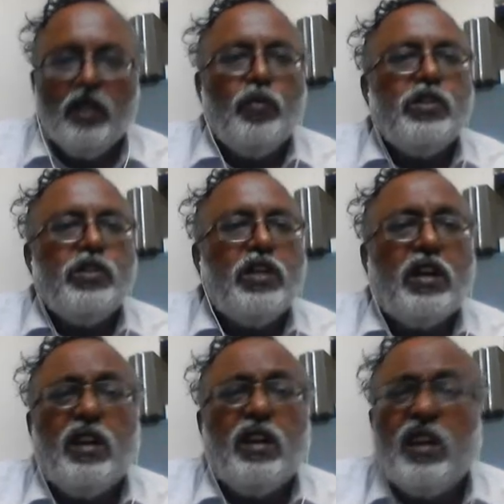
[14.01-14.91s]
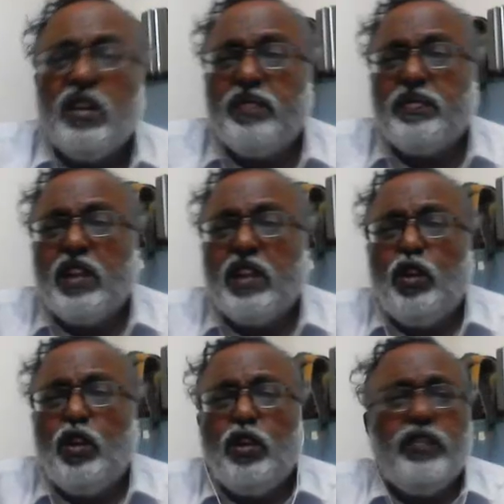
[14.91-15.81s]
which are
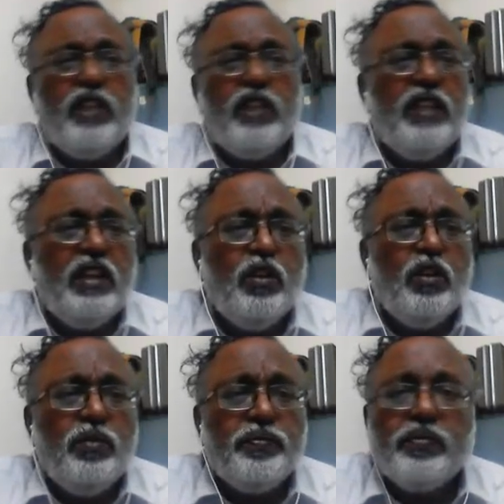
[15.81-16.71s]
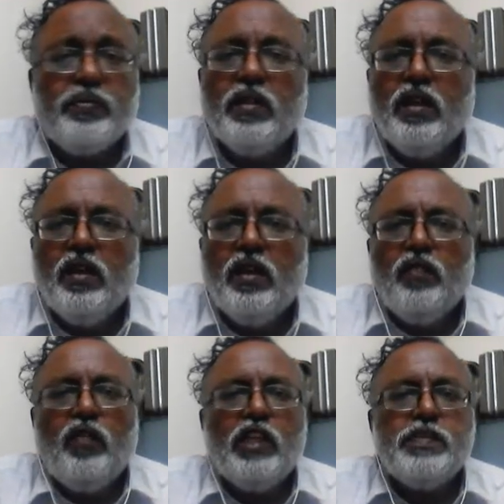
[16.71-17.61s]
calorific value,
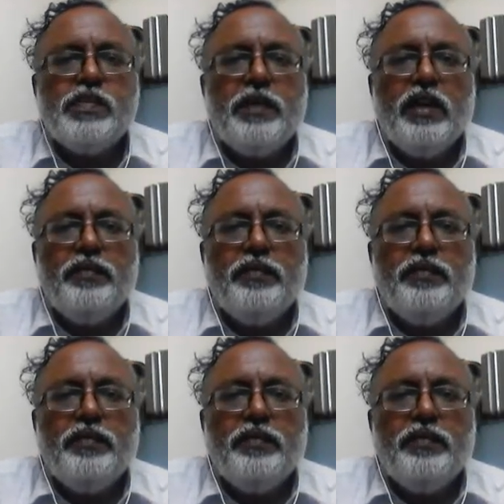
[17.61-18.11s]
plus point,